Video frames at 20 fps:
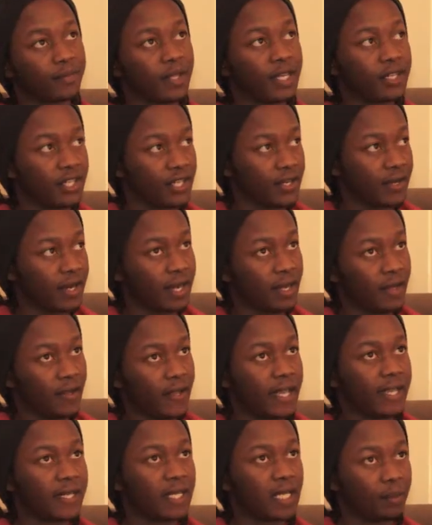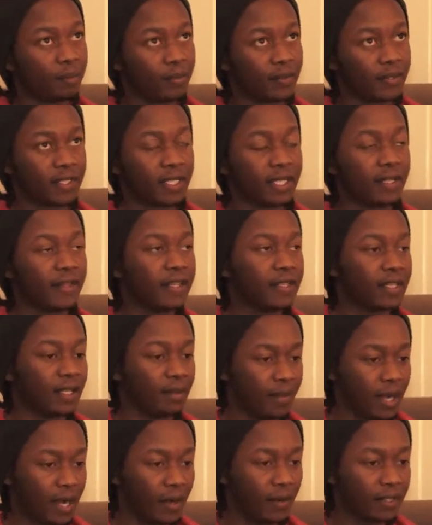Nigeria and deposited this
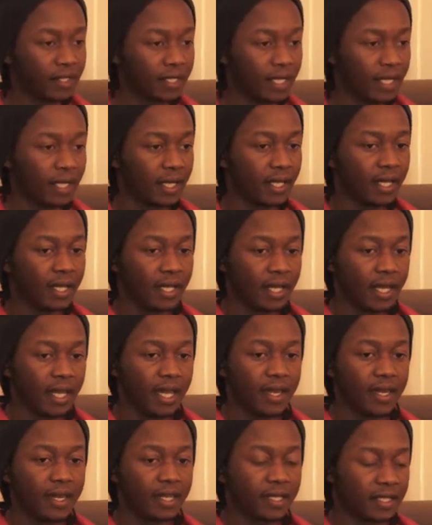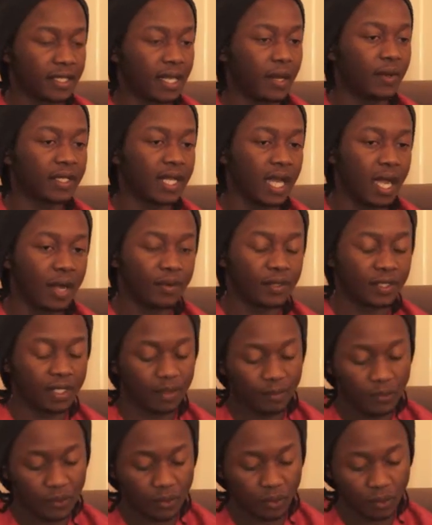amount, and yes, that was how I was
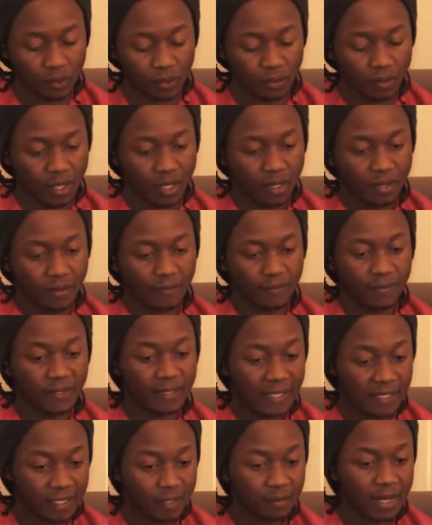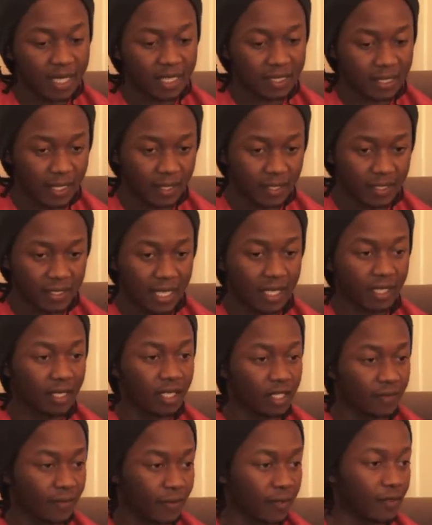able to finance my studies, at
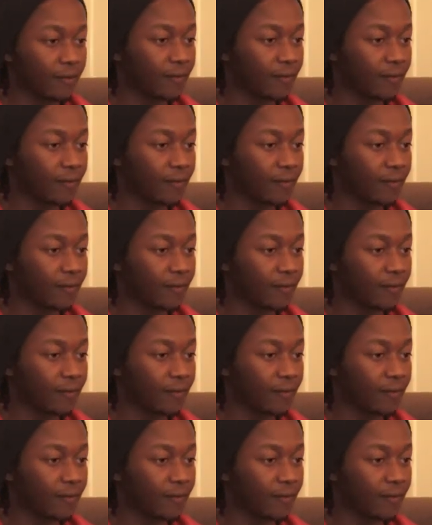least for the